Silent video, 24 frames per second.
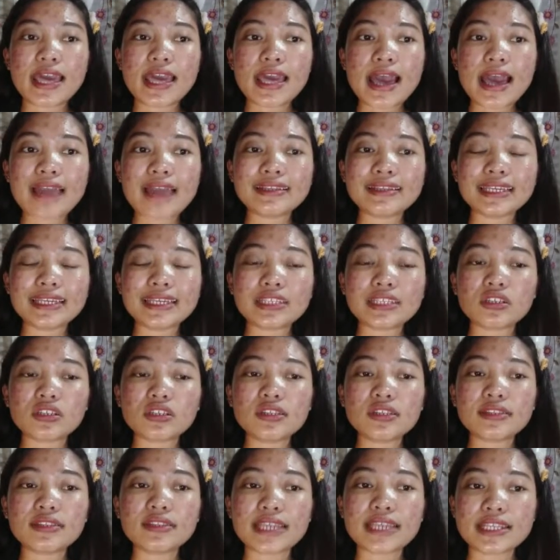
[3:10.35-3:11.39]
and it
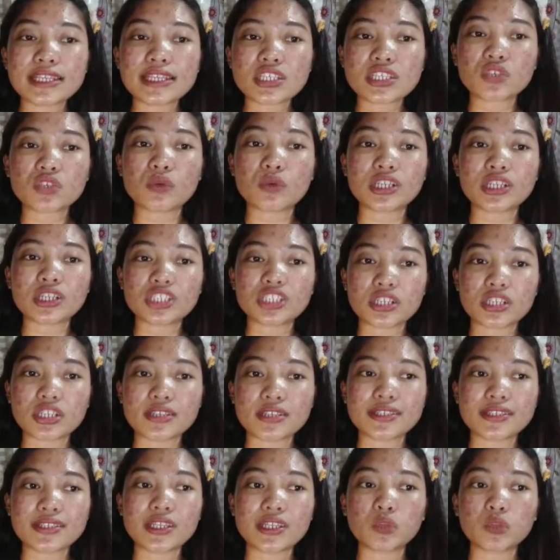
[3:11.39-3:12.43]
contains questions
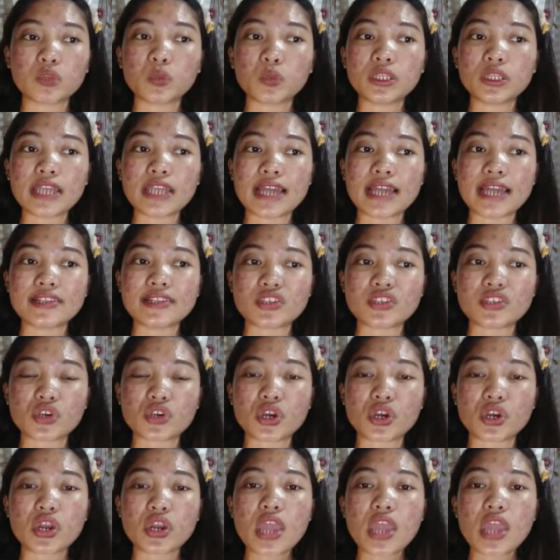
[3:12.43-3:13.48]
that would answer